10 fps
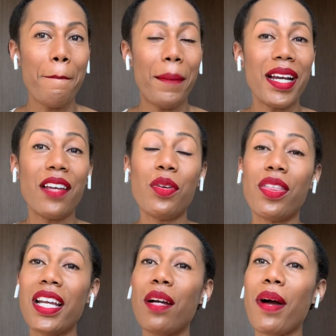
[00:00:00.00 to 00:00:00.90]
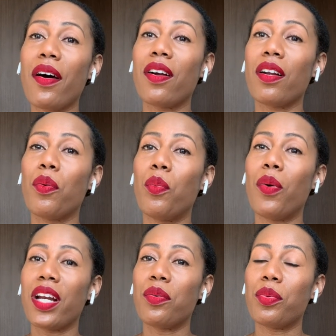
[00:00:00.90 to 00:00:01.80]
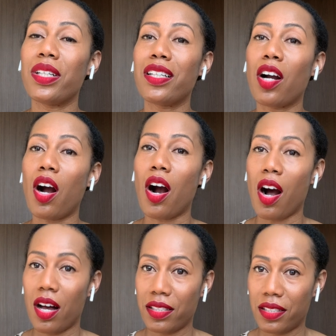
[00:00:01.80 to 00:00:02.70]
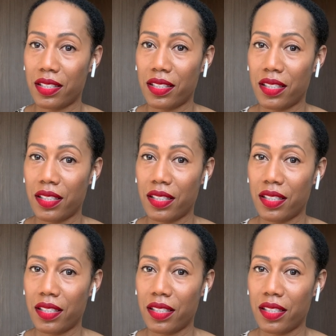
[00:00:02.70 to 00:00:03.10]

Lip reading: But if you think about what it would cost